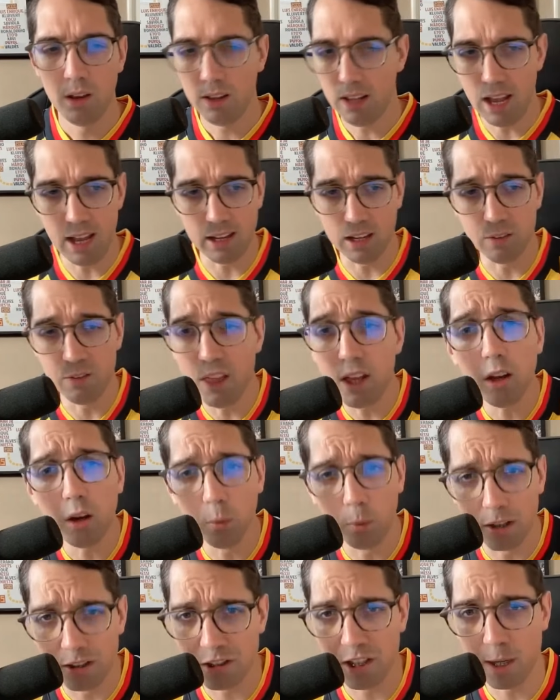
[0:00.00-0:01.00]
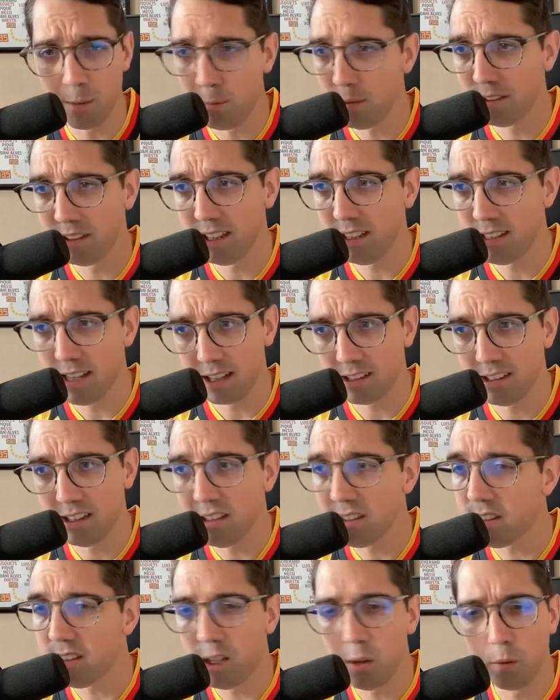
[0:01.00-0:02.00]
Hey, if they're going to win a Champions League next
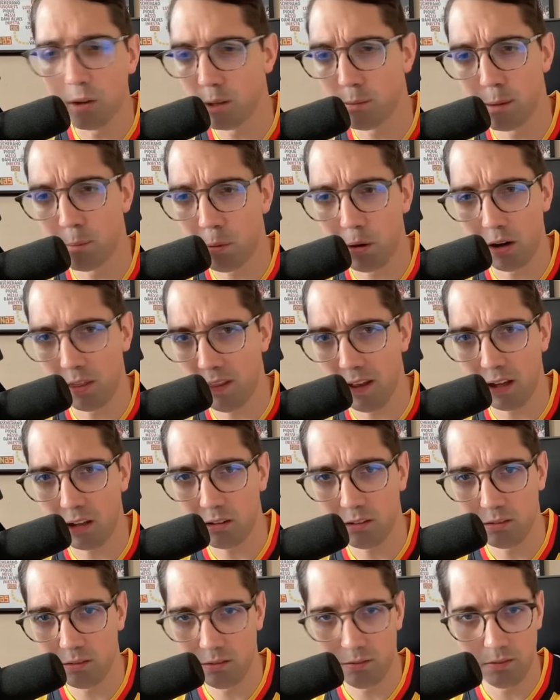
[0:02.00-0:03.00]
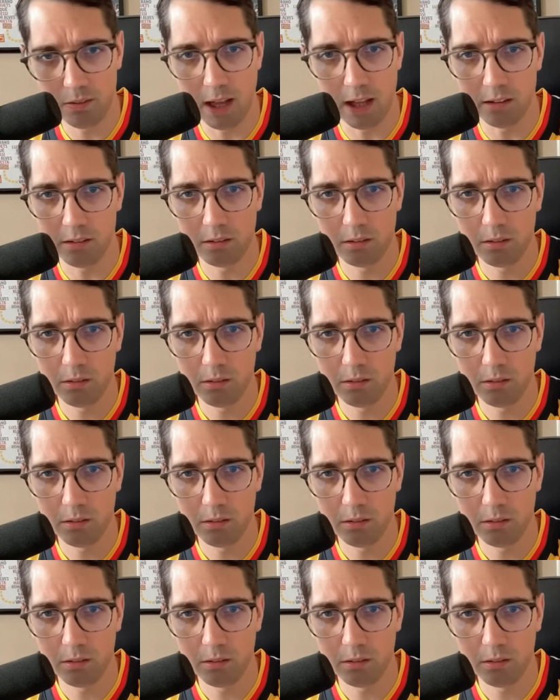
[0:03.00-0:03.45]
season, he wants to be a part of that